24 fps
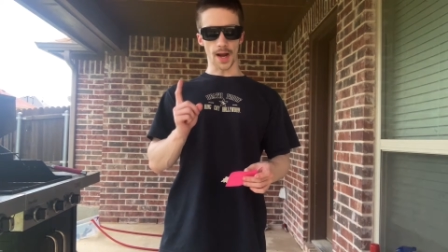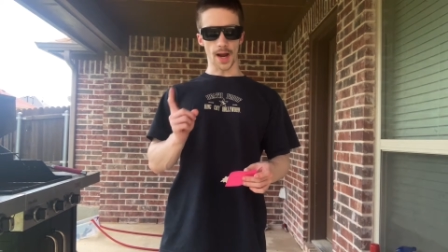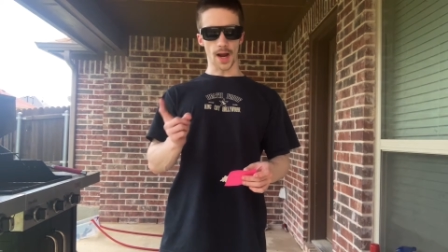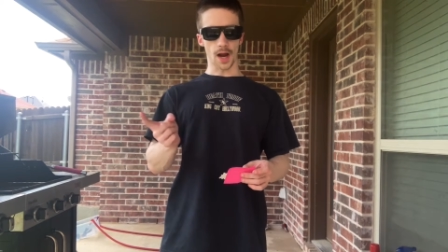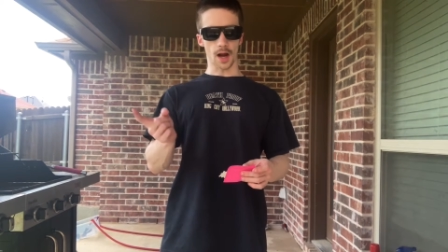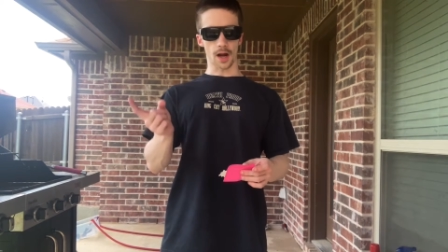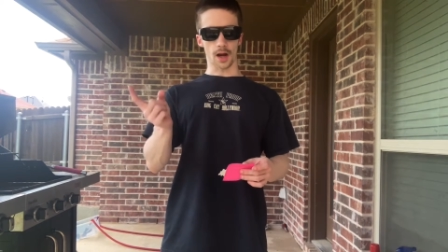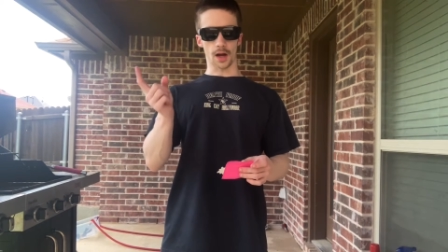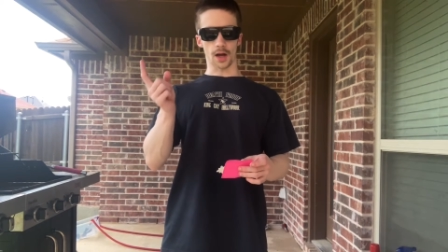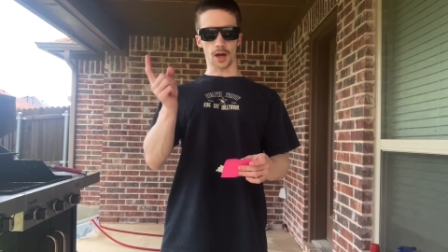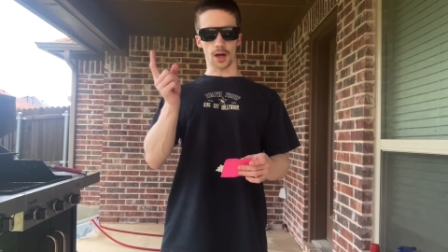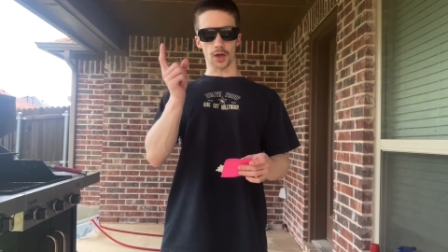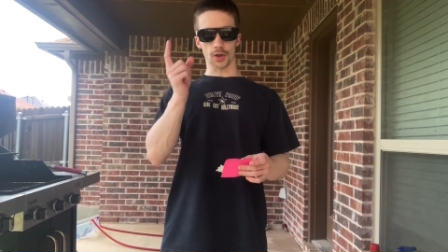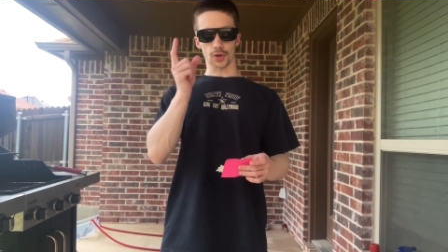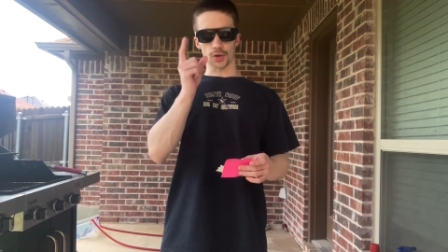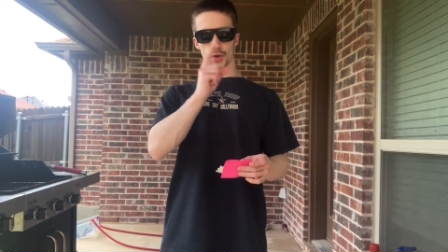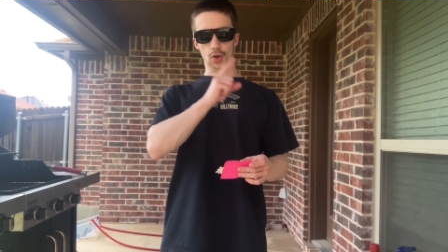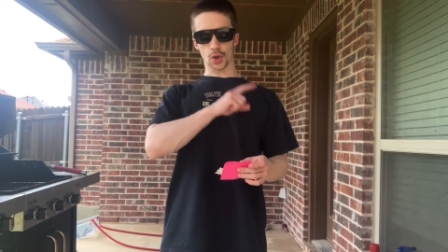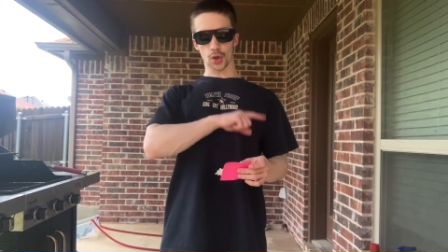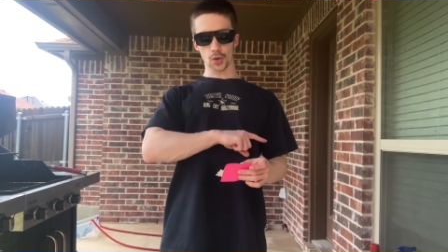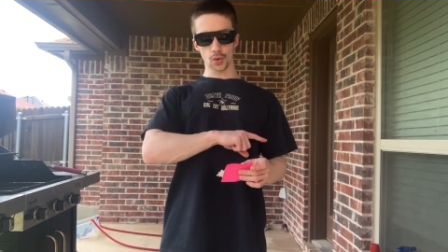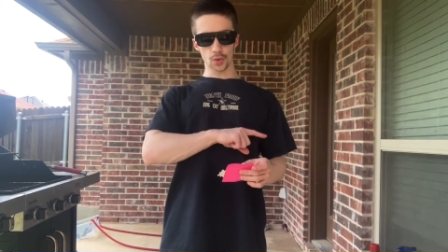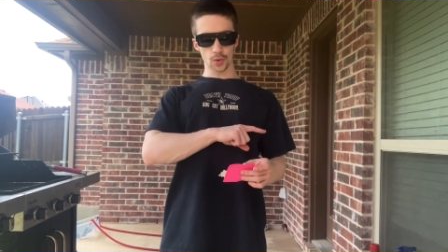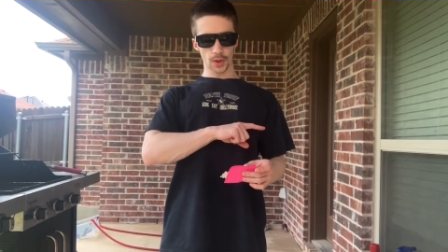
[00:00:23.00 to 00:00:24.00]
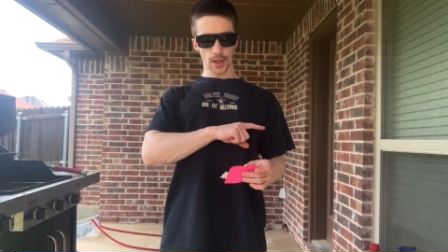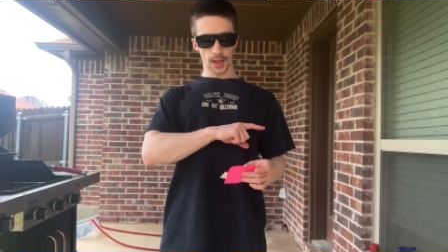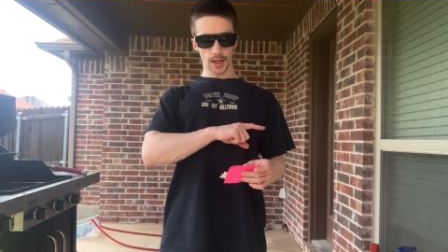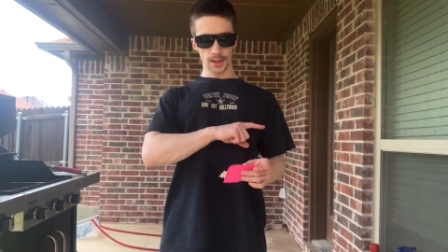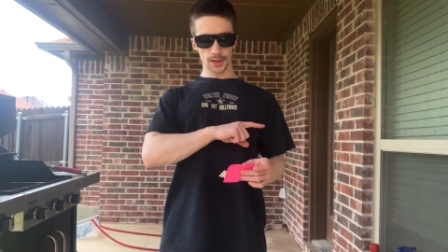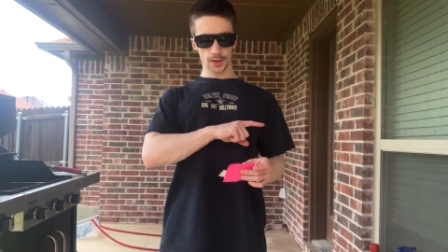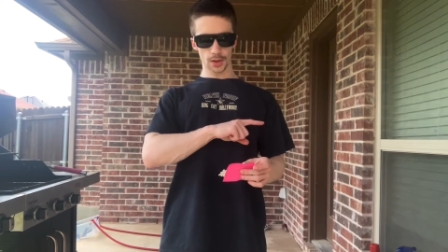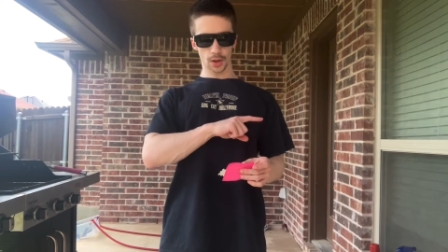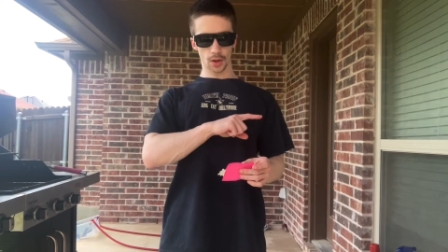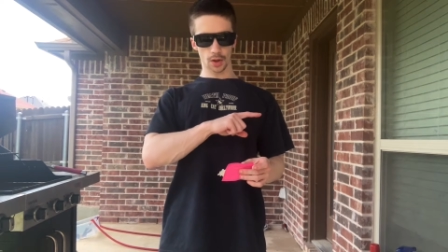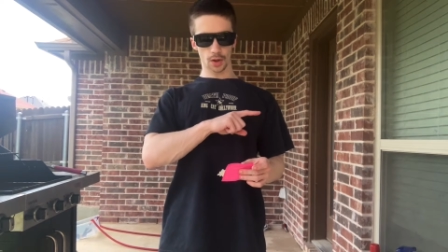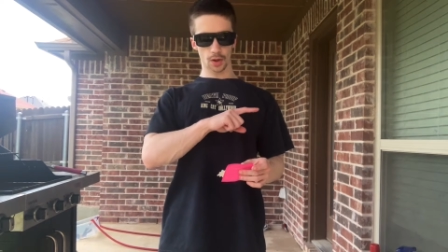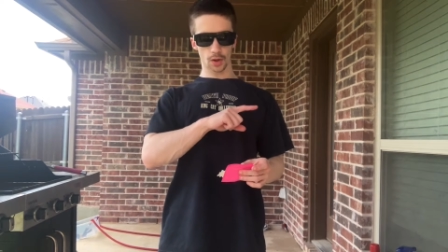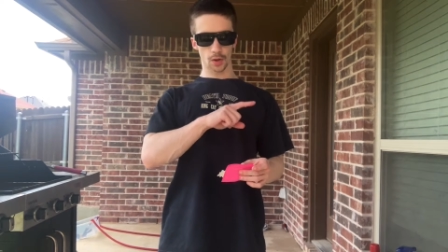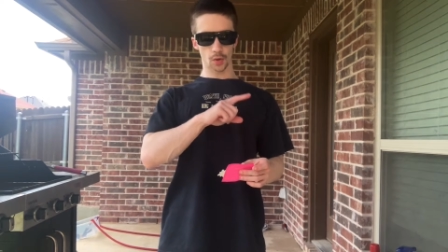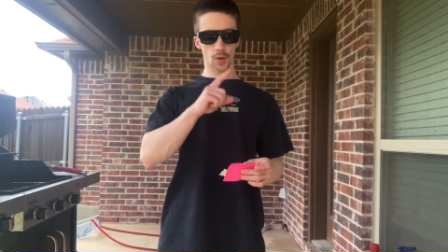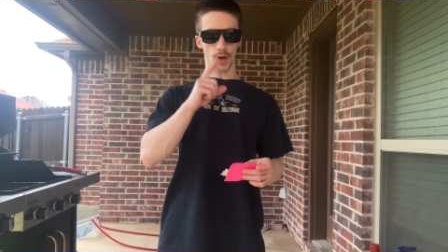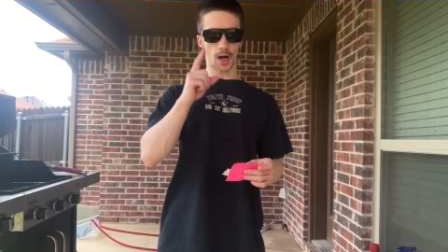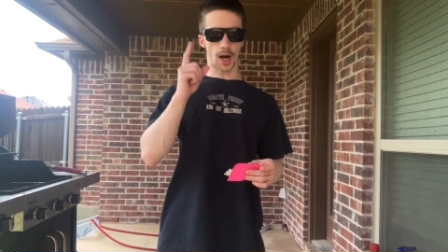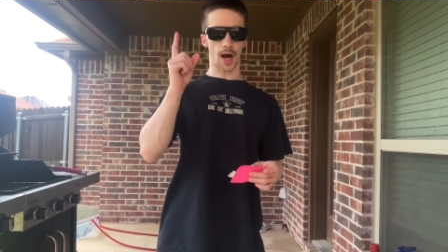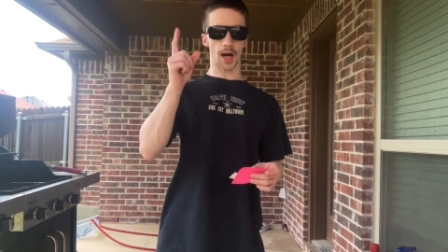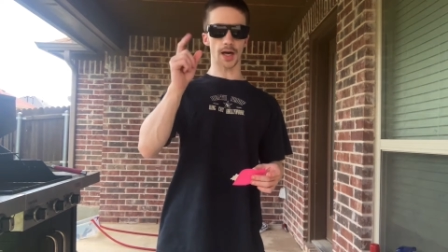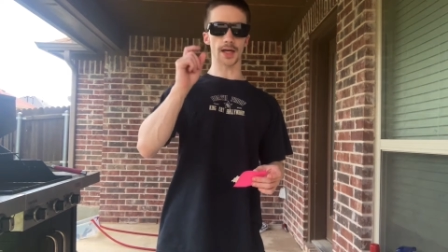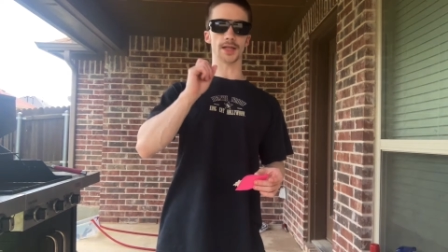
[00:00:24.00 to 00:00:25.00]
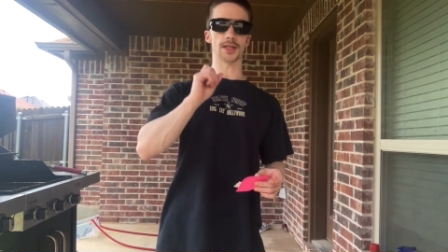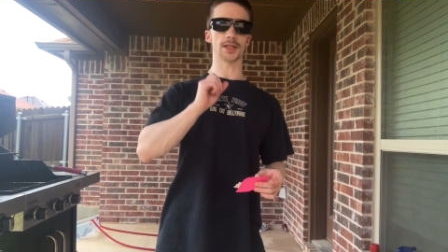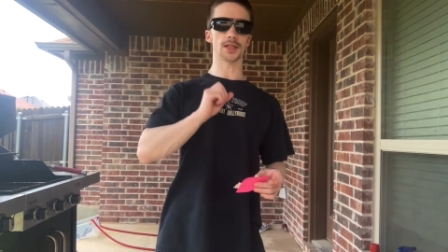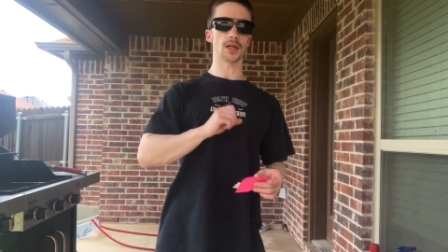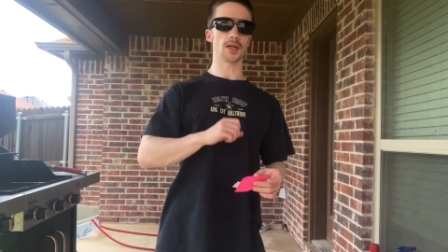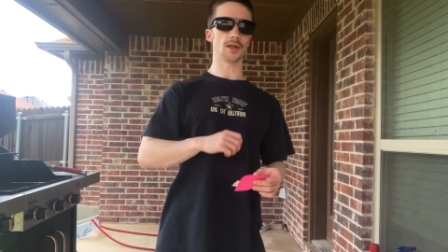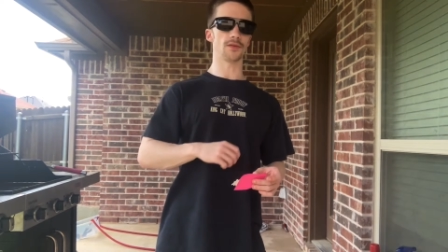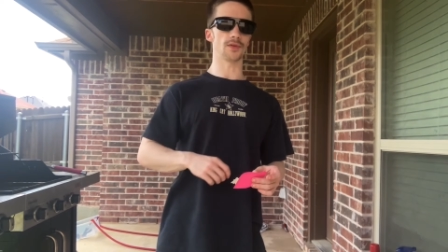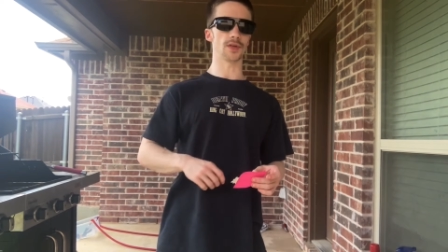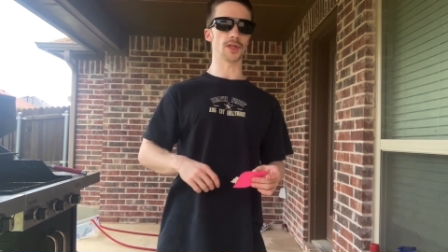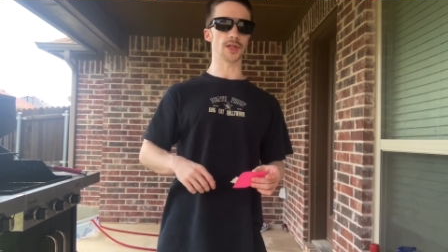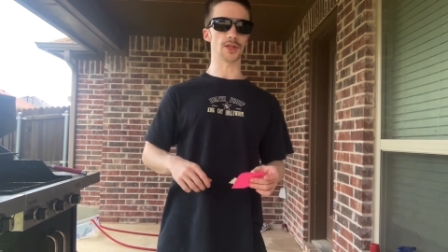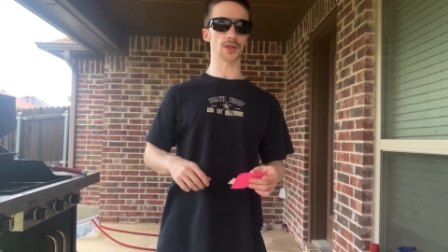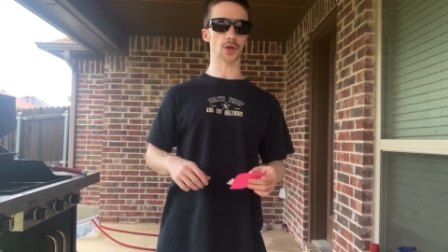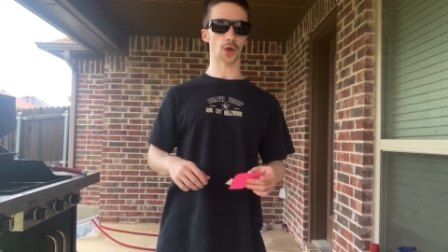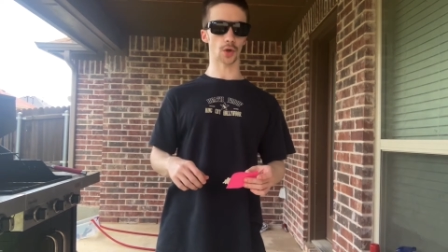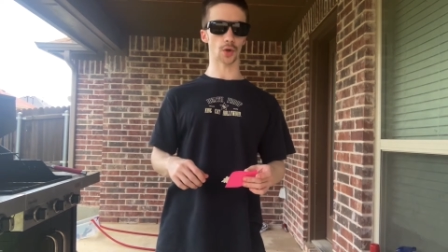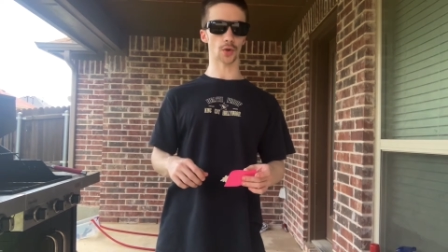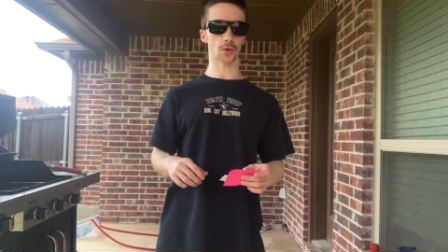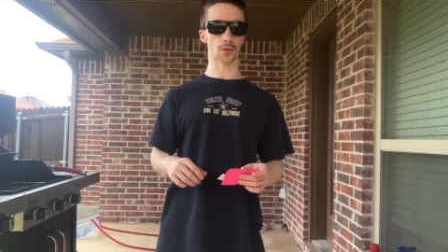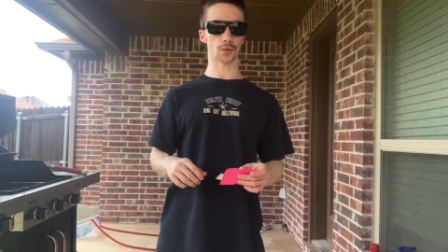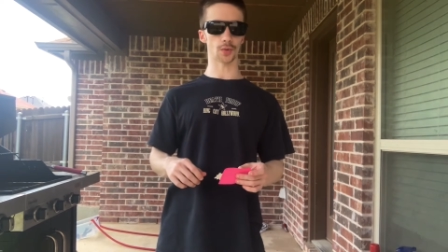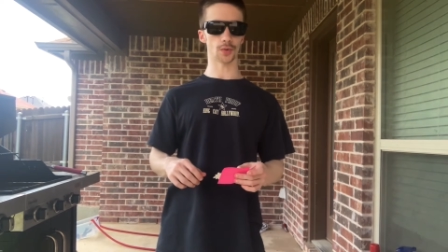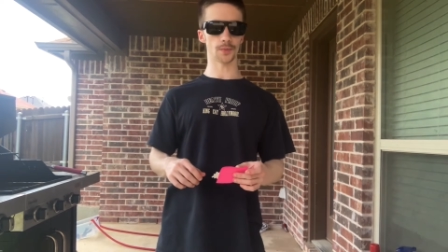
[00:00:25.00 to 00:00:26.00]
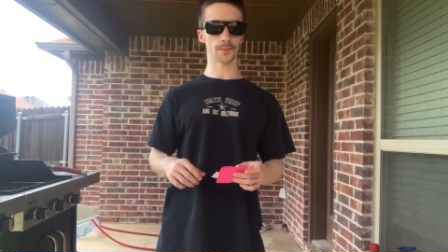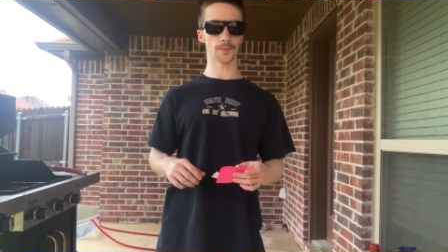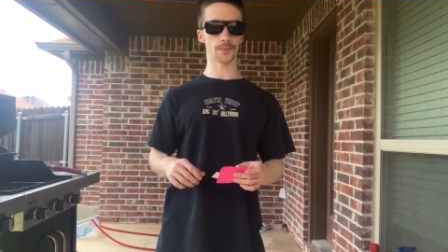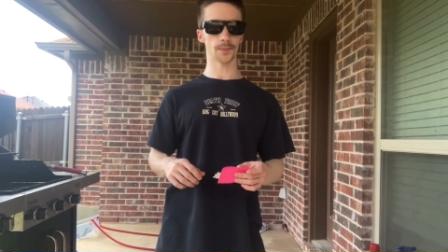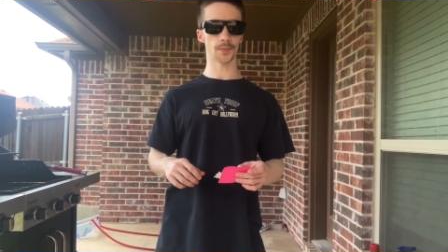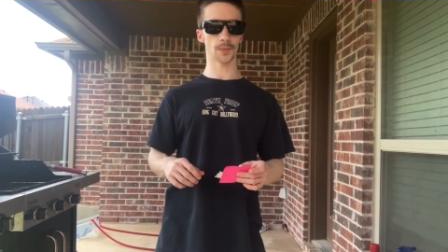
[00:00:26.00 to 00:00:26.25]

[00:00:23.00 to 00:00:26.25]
Uh, two days ago, I saved a turtle.